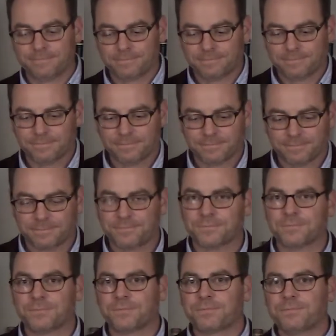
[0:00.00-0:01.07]

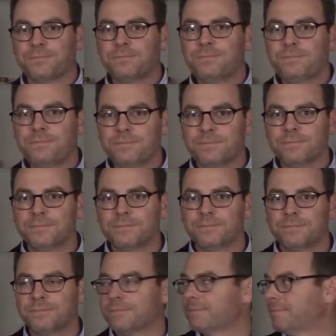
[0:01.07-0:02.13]

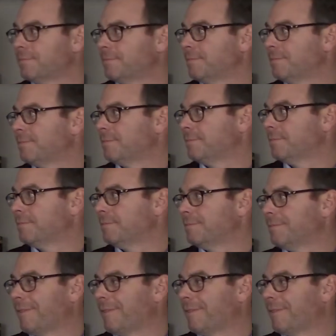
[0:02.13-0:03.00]
The person shown says nothing.